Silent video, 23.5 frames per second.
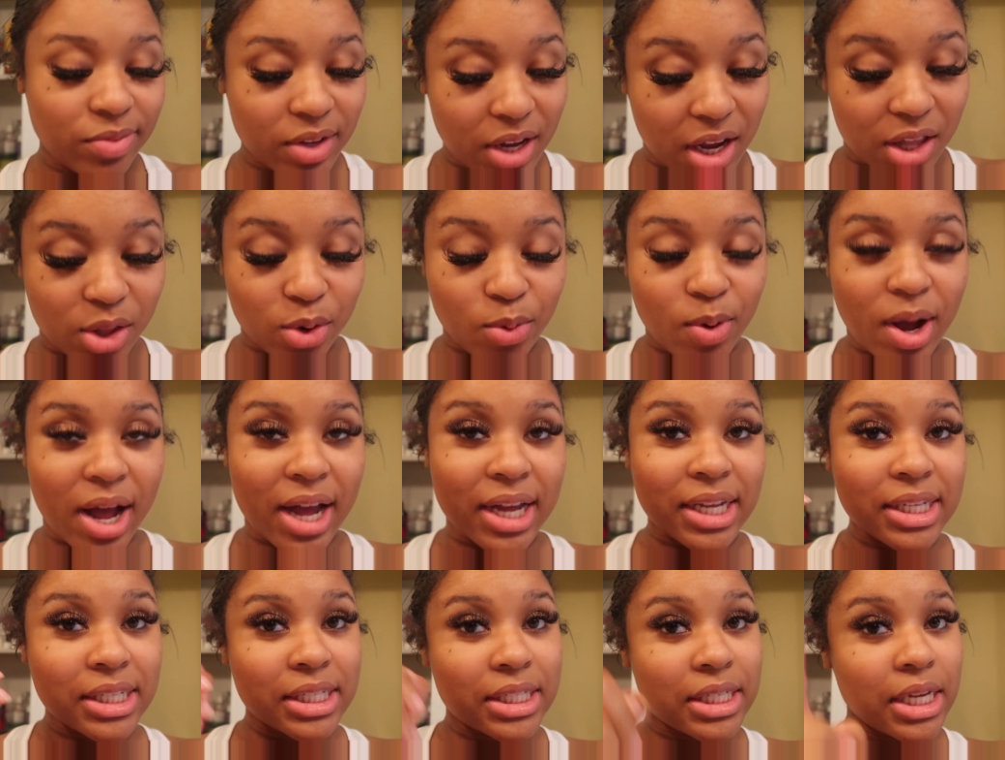
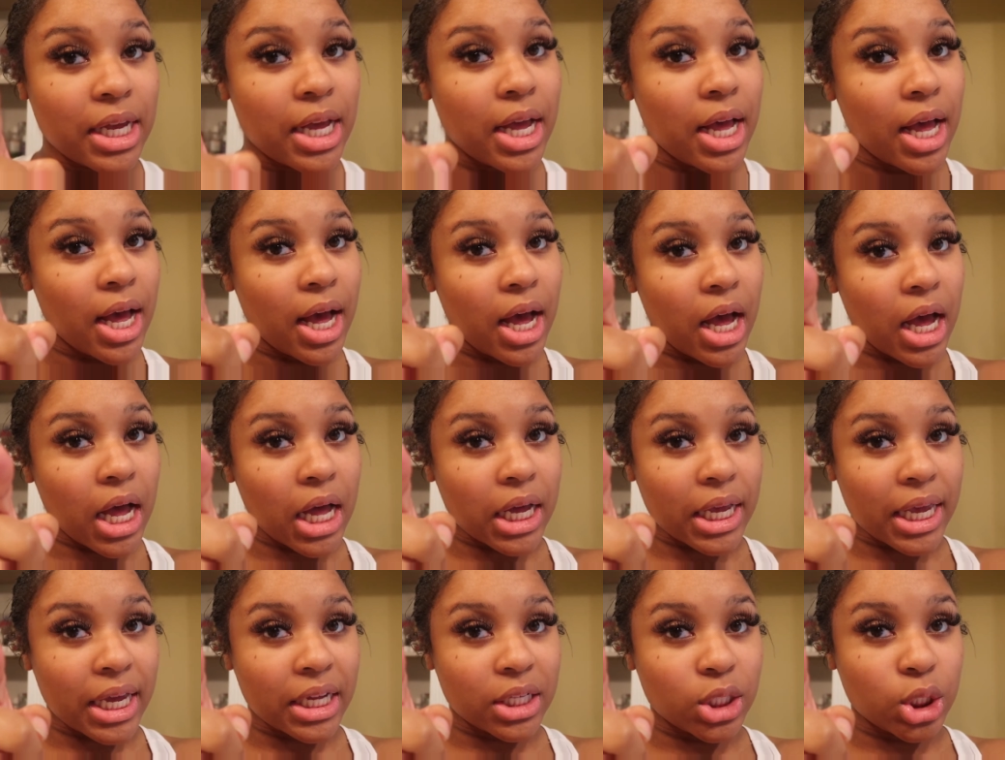Otherwise, I'll
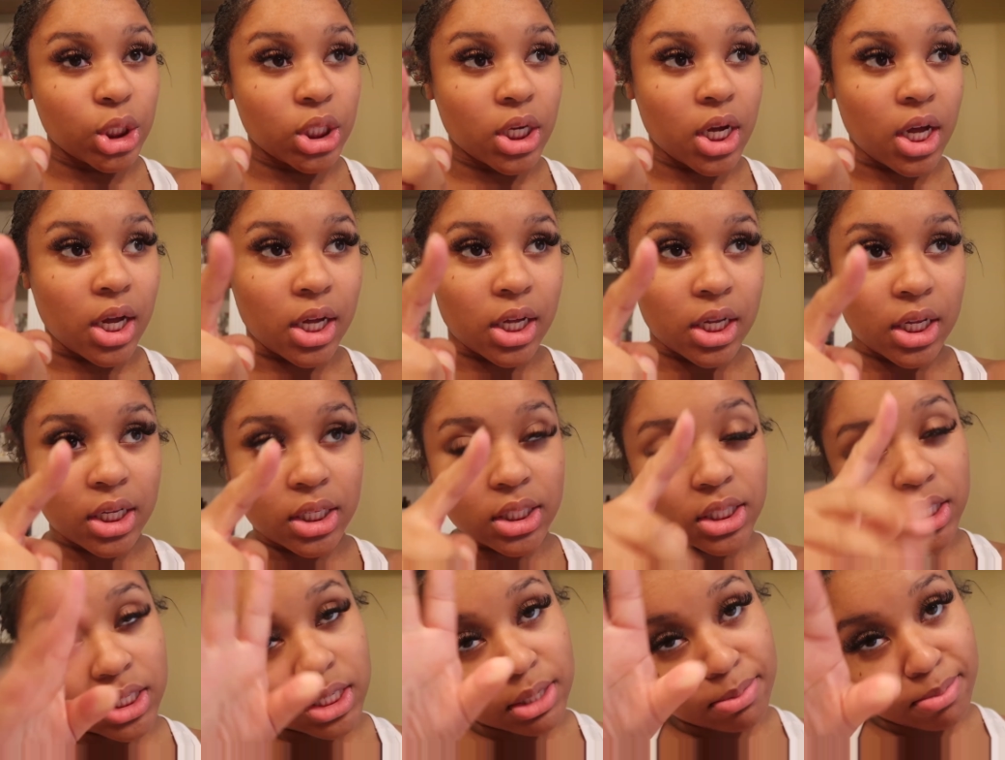catch
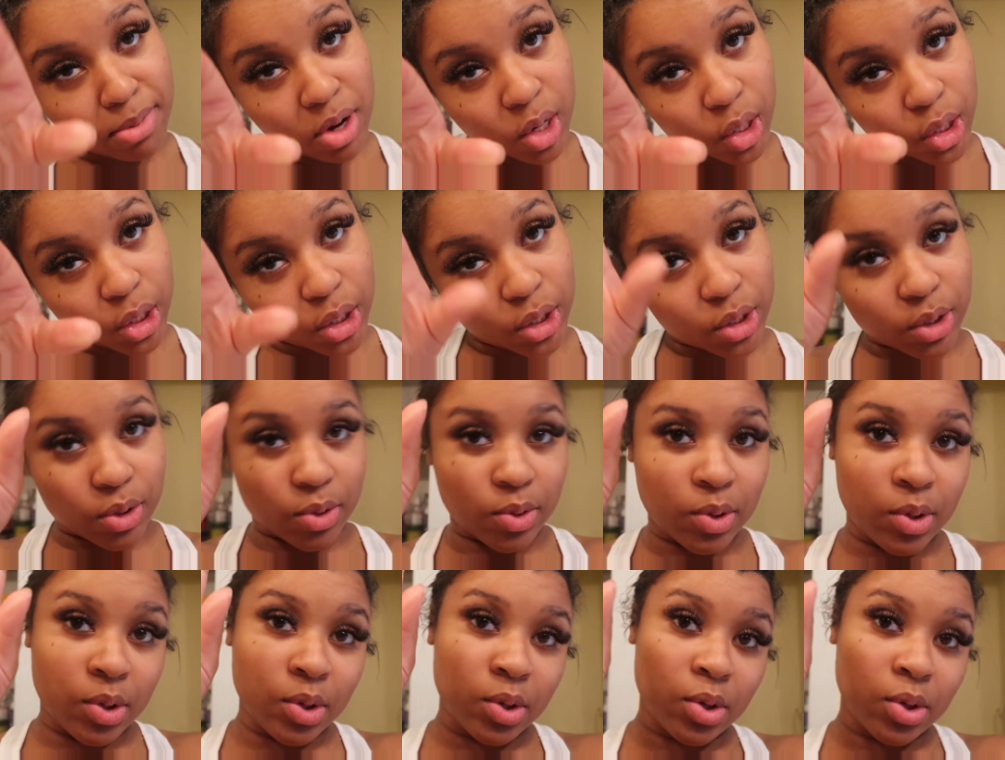y'all tomorrow,